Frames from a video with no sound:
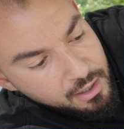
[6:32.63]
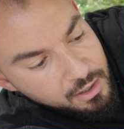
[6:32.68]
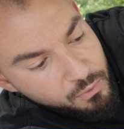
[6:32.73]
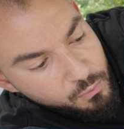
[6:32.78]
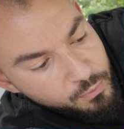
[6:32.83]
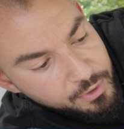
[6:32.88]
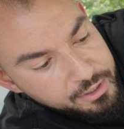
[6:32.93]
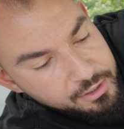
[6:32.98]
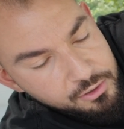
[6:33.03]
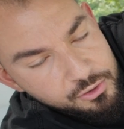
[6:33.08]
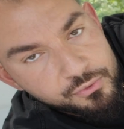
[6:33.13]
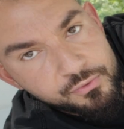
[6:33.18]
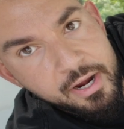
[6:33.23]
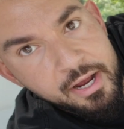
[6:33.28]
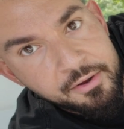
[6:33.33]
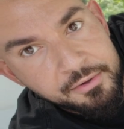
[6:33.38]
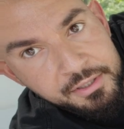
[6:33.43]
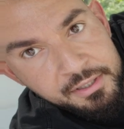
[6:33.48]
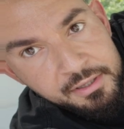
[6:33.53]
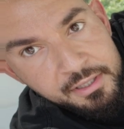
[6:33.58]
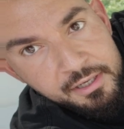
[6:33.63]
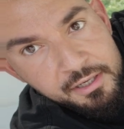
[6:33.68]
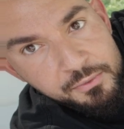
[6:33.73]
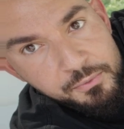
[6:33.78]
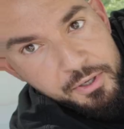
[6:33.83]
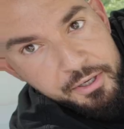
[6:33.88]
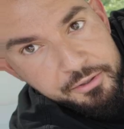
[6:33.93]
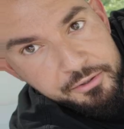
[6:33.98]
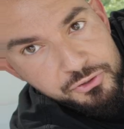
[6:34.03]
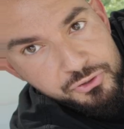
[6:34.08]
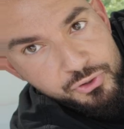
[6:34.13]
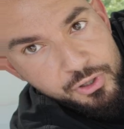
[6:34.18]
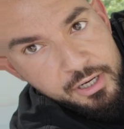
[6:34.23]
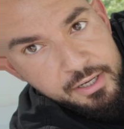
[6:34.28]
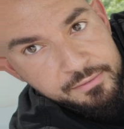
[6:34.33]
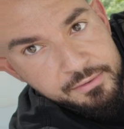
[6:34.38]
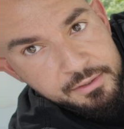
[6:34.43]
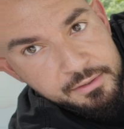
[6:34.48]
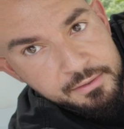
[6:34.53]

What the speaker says: wiggle around in there while you're driving.